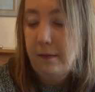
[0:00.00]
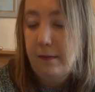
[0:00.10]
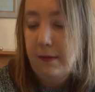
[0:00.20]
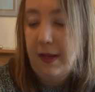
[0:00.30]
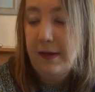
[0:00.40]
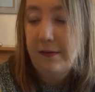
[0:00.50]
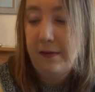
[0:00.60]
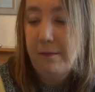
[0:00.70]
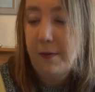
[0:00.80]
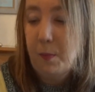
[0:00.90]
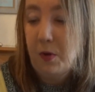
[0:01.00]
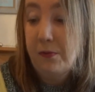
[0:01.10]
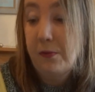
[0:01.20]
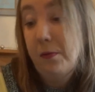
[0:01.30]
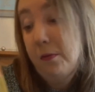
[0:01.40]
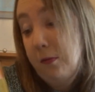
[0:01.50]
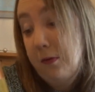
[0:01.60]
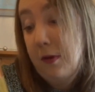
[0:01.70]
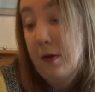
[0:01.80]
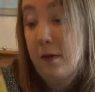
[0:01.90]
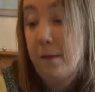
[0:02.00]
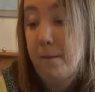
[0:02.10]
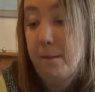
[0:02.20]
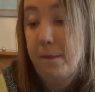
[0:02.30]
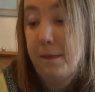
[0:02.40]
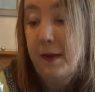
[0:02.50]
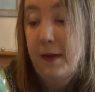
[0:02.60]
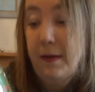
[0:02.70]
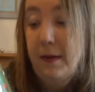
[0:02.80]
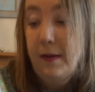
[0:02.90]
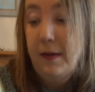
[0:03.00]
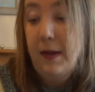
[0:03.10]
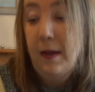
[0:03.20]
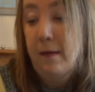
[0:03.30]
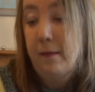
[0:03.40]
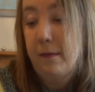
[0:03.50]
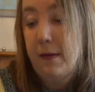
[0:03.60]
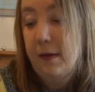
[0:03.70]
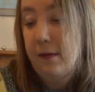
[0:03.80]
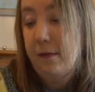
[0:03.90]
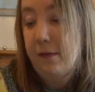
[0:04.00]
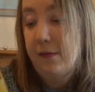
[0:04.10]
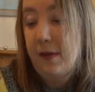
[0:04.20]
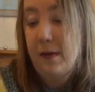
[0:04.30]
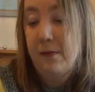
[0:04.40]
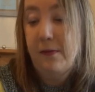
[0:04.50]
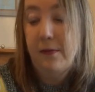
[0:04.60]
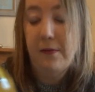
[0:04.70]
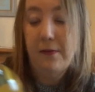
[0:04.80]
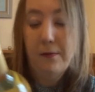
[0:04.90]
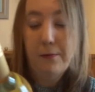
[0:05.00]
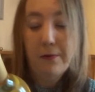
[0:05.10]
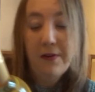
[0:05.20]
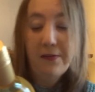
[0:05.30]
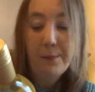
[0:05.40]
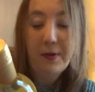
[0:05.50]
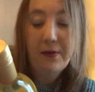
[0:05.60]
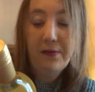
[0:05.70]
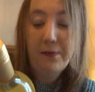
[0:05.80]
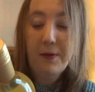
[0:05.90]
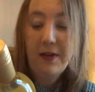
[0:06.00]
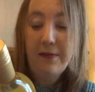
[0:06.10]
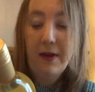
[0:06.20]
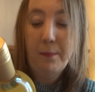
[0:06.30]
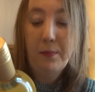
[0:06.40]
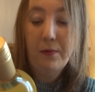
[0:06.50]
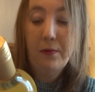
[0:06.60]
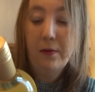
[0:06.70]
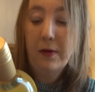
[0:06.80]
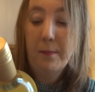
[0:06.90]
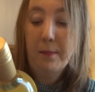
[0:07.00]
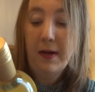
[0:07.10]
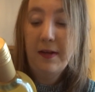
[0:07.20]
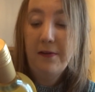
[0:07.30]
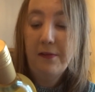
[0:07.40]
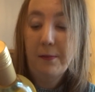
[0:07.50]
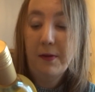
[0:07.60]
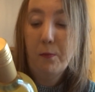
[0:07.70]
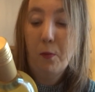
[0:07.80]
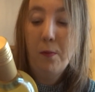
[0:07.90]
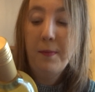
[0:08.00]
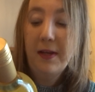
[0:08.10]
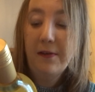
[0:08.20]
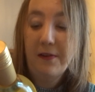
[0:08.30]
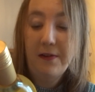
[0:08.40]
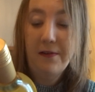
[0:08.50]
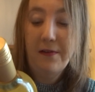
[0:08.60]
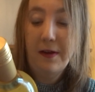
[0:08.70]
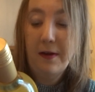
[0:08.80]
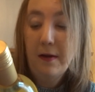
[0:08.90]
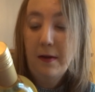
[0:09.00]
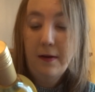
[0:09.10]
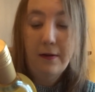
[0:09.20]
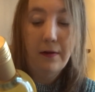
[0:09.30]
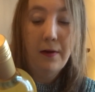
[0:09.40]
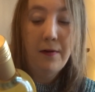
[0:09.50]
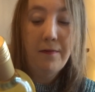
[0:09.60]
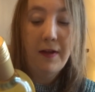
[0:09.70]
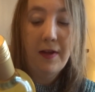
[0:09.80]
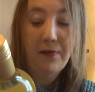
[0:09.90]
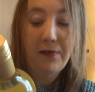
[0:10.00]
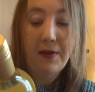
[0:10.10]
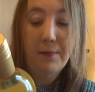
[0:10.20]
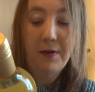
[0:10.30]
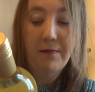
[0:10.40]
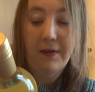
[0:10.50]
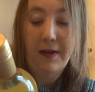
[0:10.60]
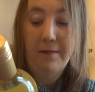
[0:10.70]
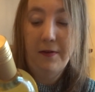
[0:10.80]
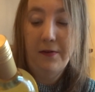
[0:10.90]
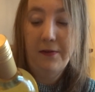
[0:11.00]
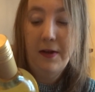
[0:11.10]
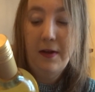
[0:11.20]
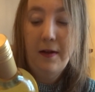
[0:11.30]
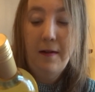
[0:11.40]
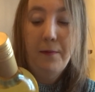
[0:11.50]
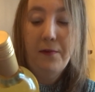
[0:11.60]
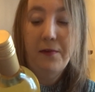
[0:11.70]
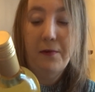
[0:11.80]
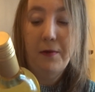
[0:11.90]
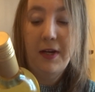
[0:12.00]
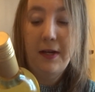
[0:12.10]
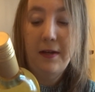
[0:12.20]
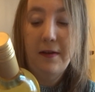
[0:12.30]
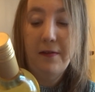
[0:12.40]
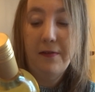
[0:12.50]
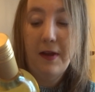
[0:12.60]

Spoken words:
length of the bottle. So yeah, it says crisp sweet apple combines with warming ginger, clove and cinnamon flavours to create this